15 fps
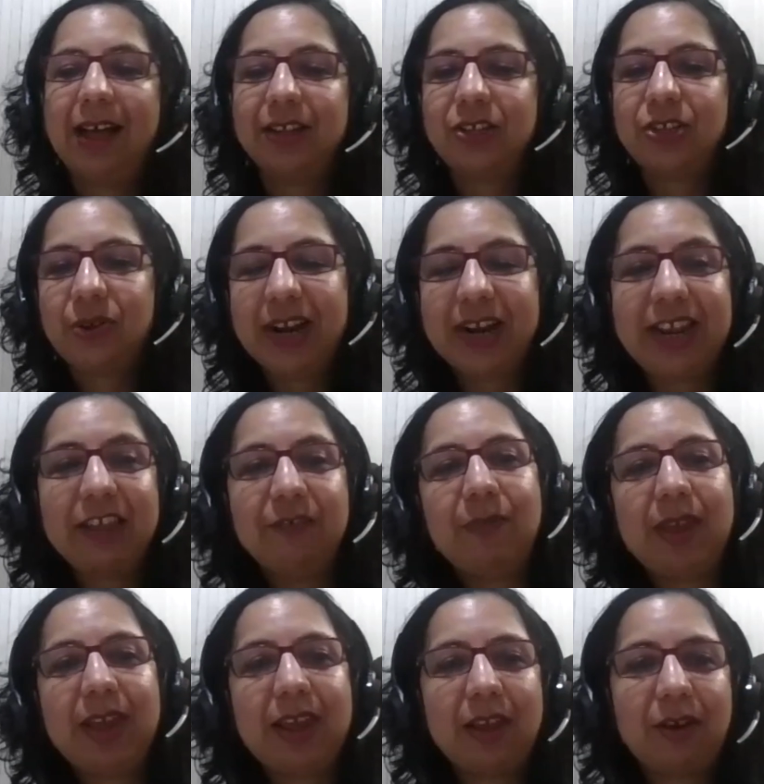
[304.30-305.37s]
So it gave
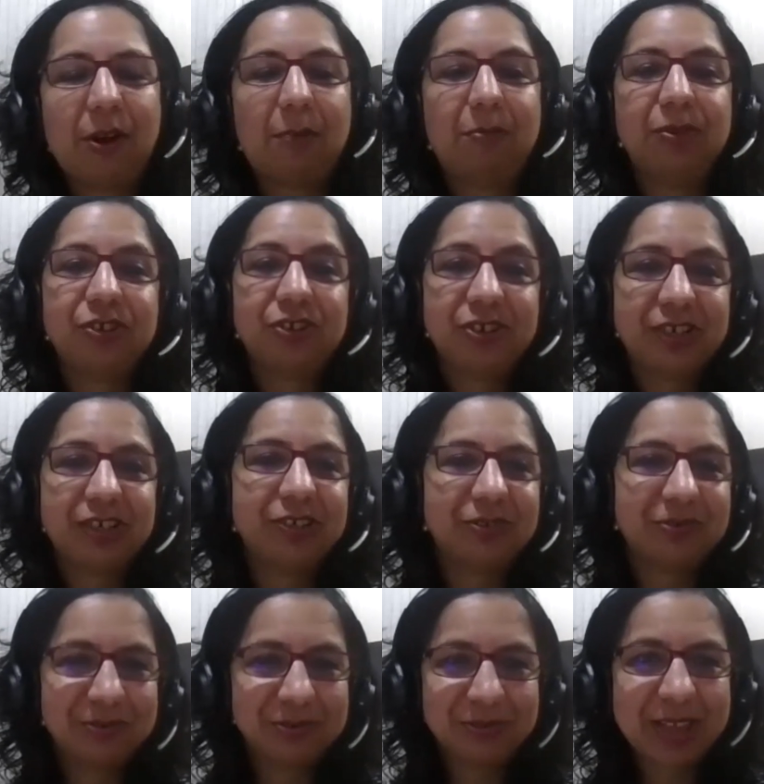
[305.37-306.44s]
me an opportunity
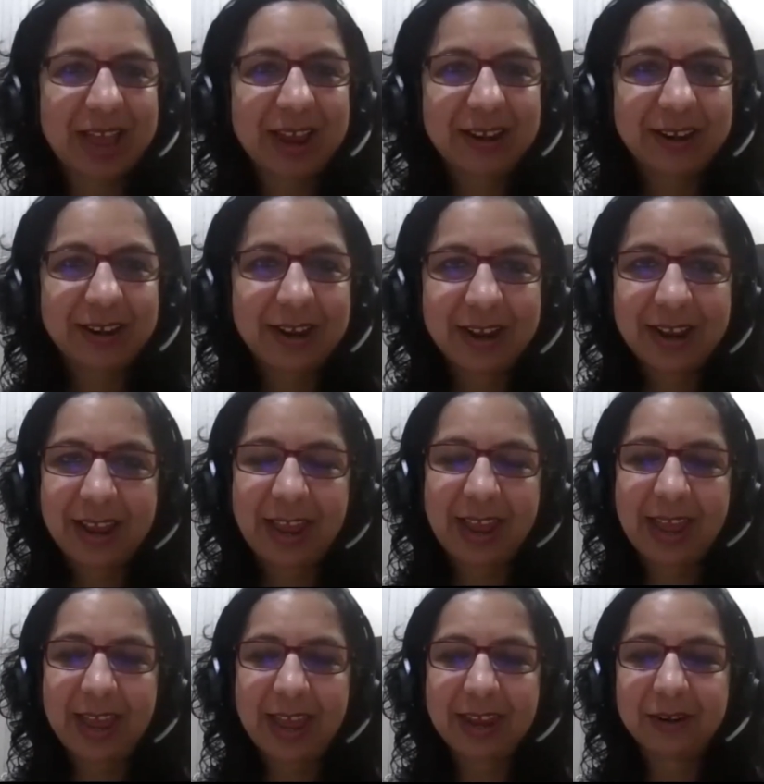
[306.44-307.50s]
to do that.
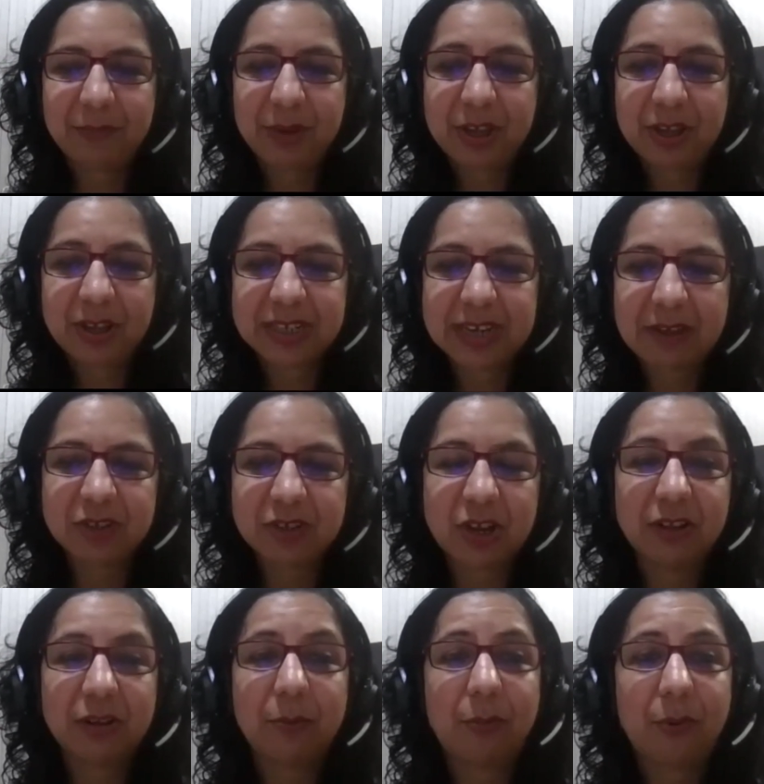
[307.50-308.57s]
And because I was
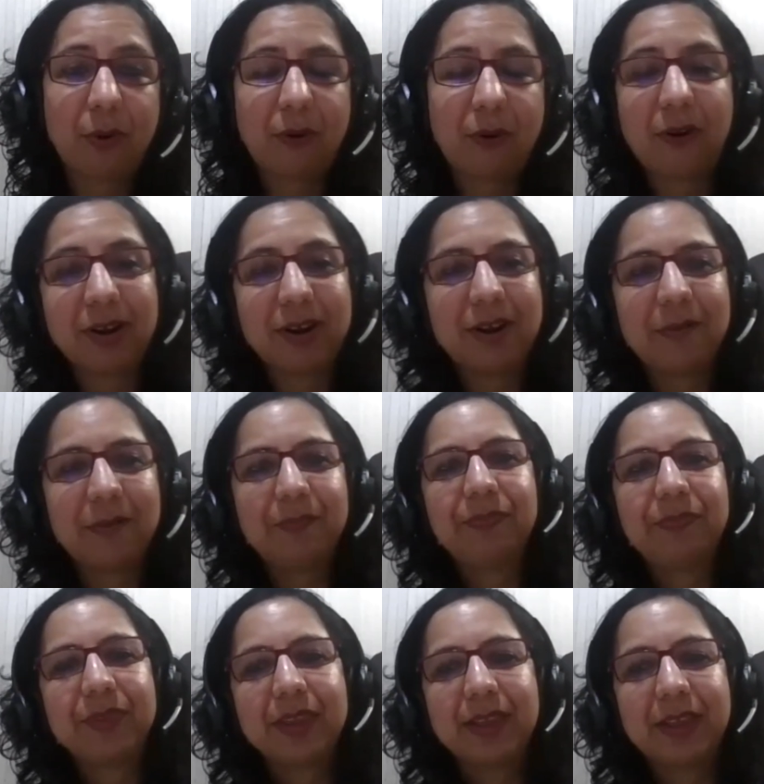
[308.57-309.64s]
on the board,
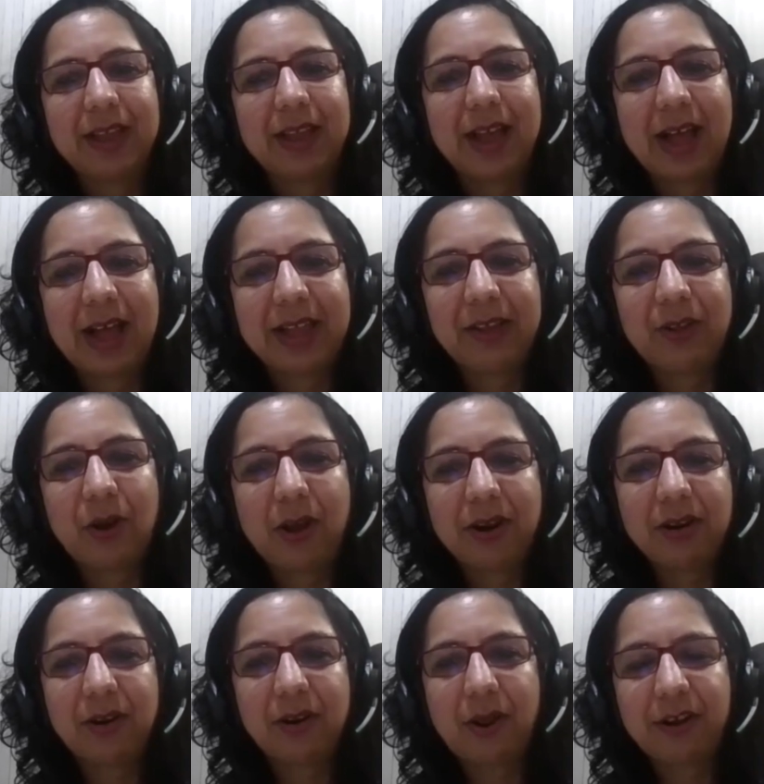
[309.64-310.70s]
I got
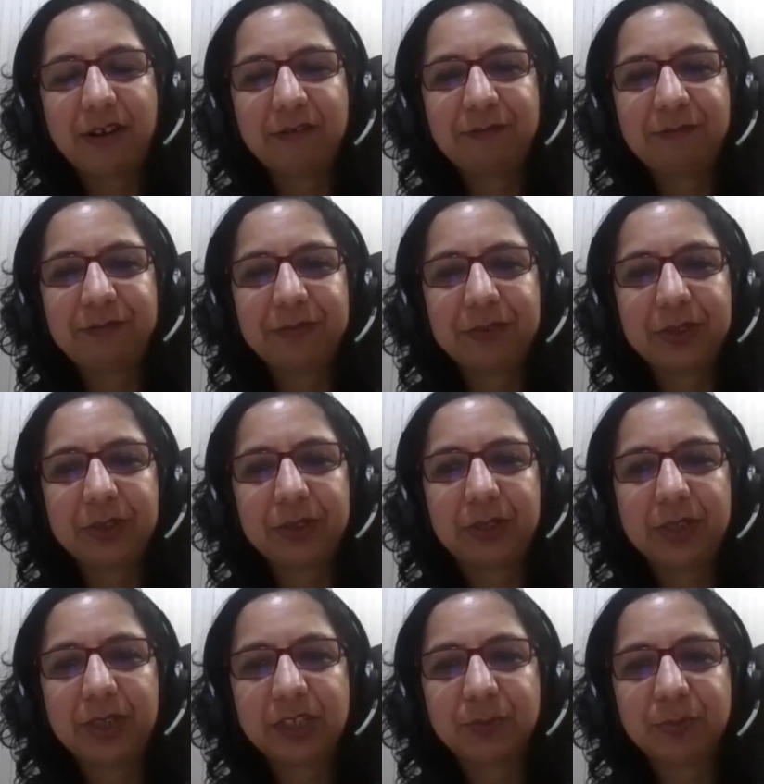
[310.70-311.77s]
a lot of
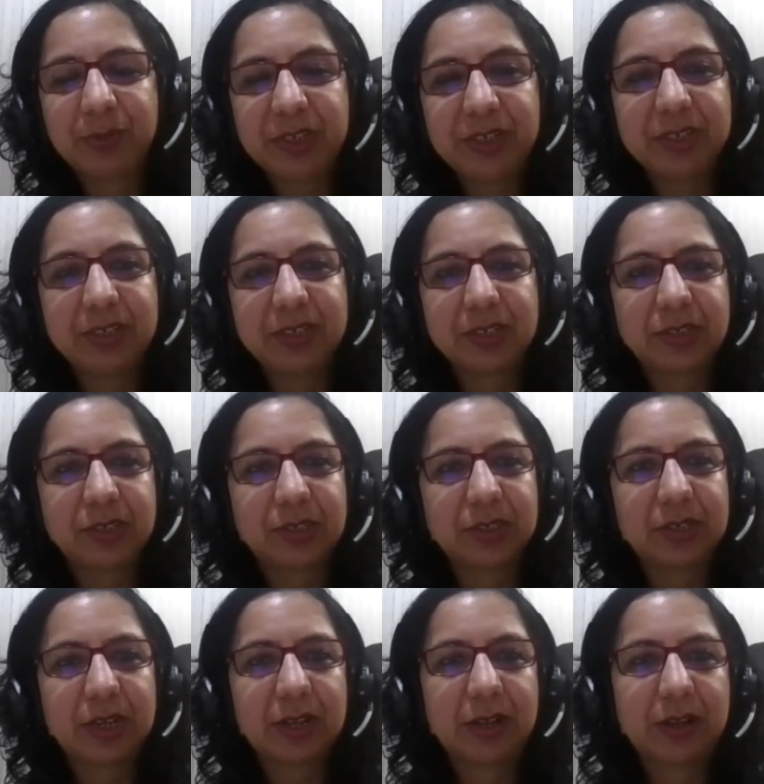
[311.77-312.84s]
experience,
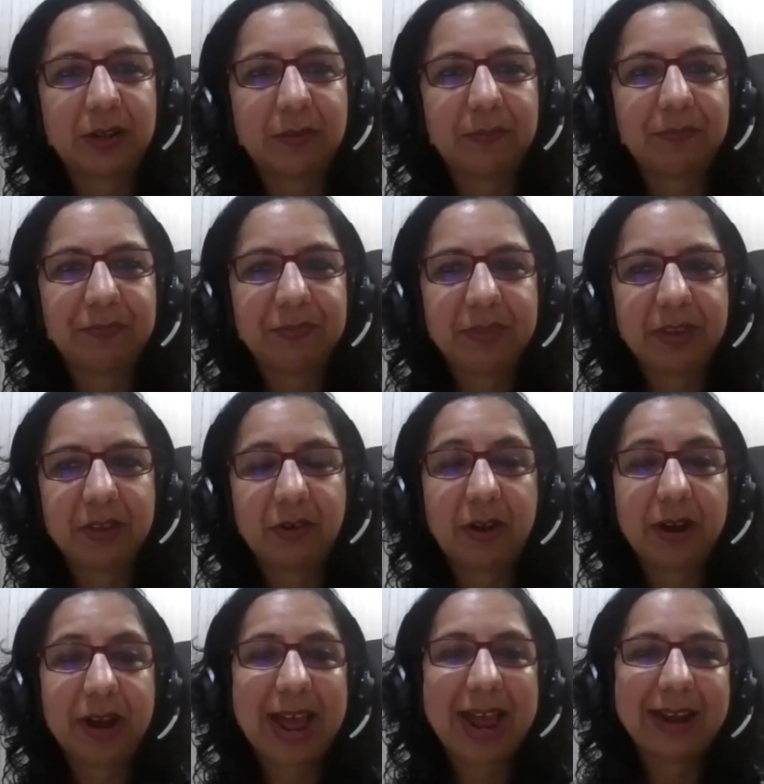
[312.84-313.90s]
on
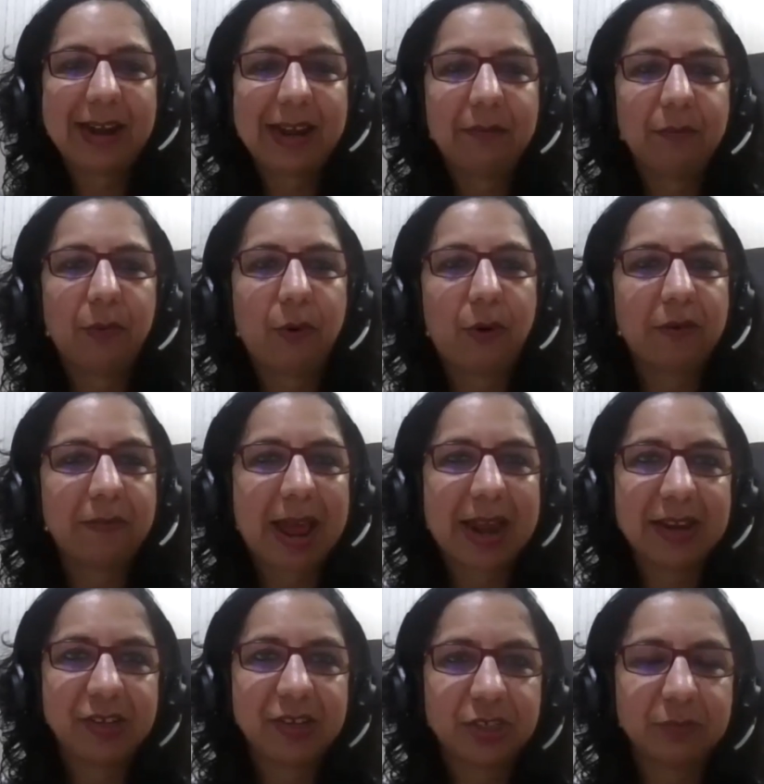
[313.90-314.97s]
handling board,
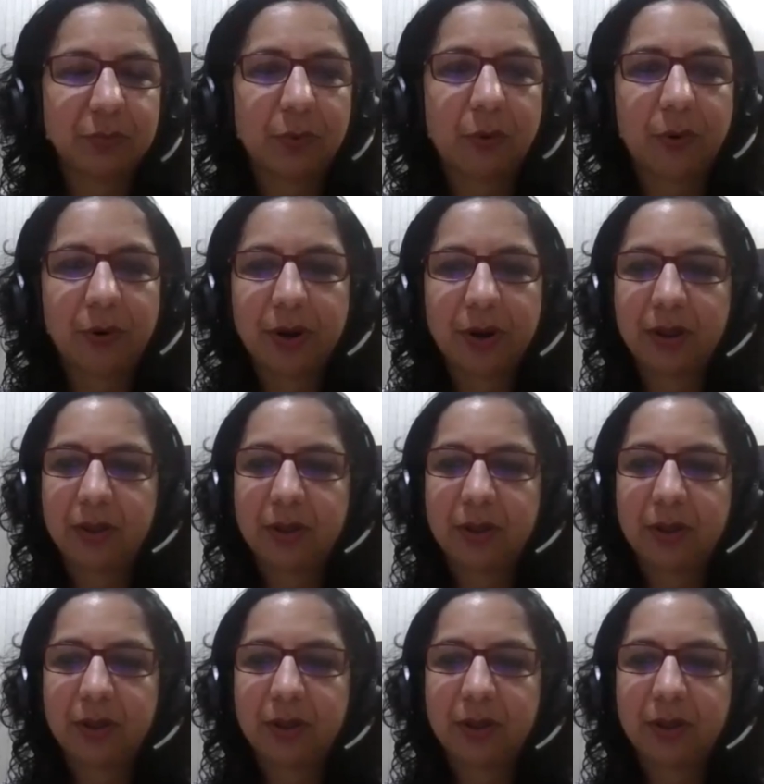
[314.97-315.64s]
managing board,